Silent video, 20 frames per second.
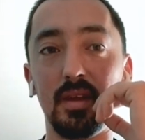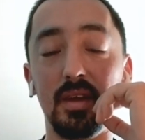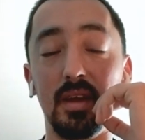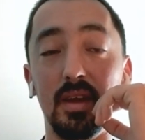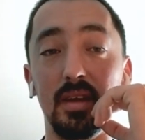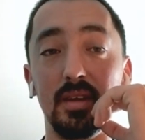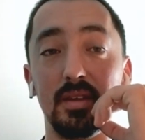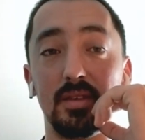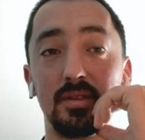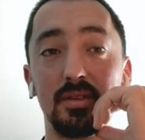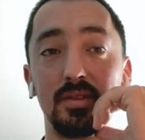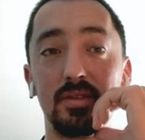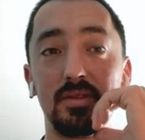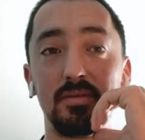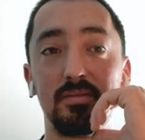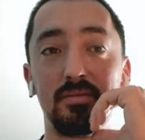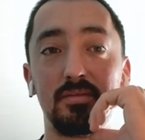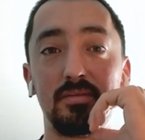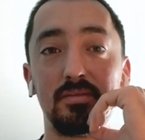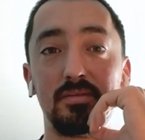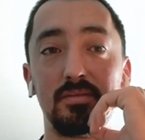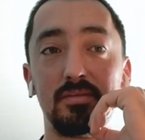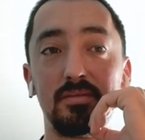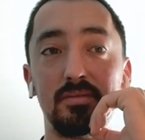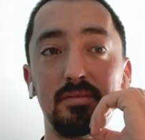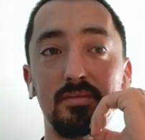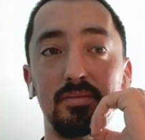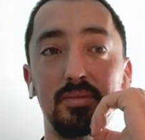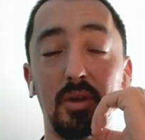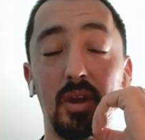It's
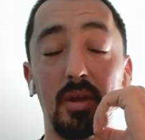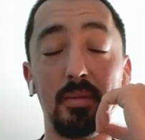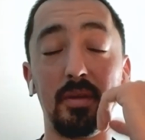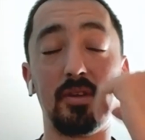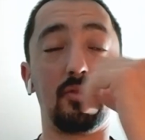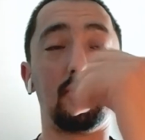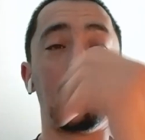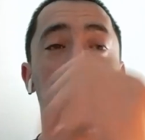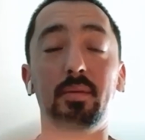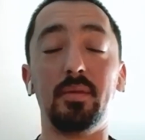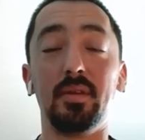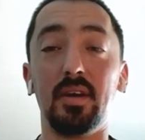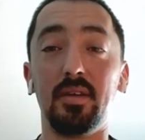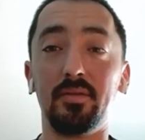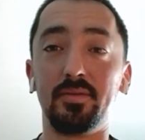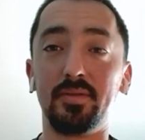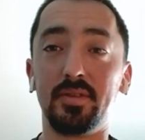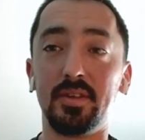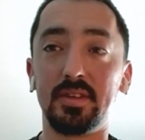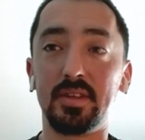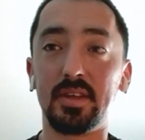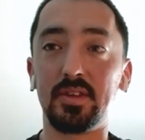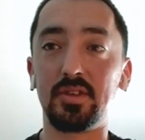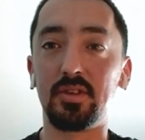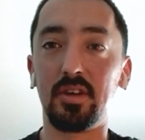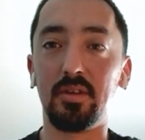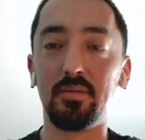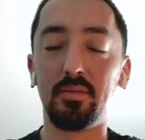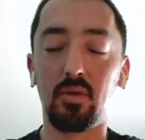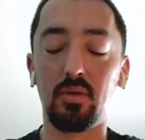what I've been dreaming of since I
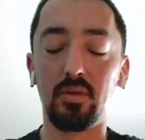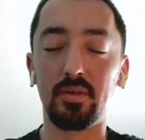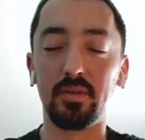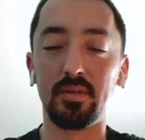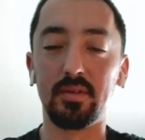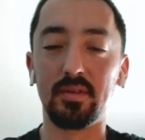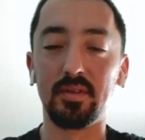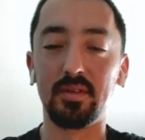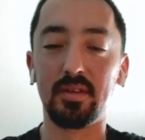started bowling,